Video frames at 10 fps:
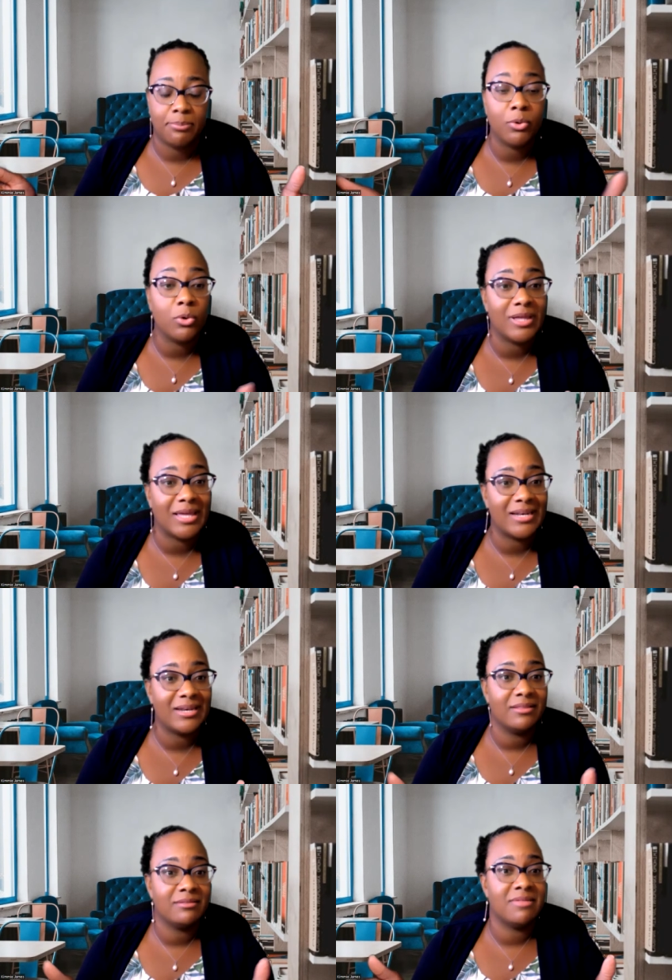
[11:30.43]
pull
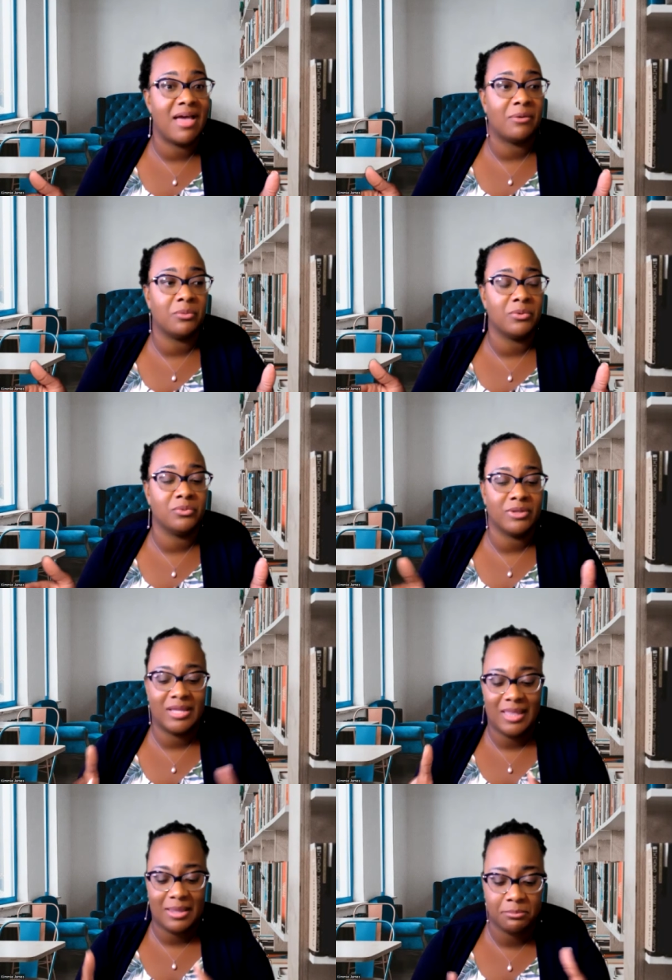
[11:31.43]
in that would
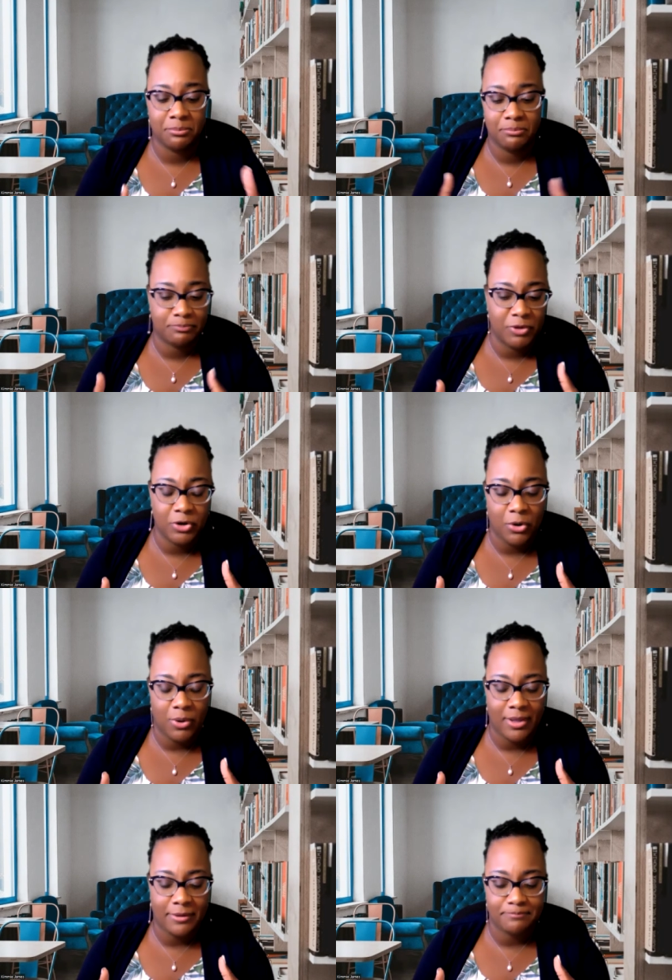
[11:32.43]
really, like, you
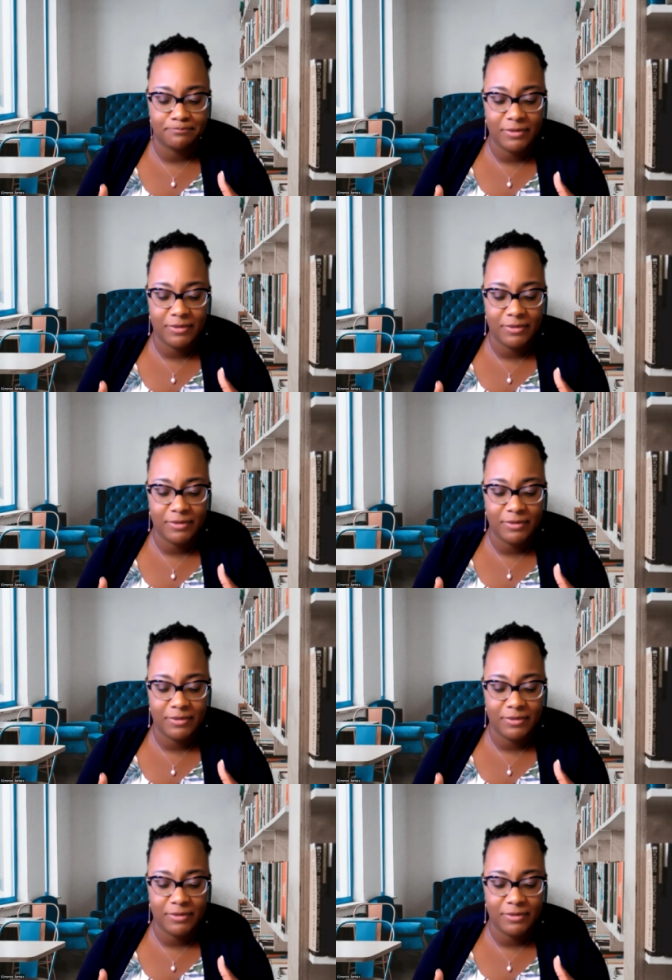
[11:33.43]
know,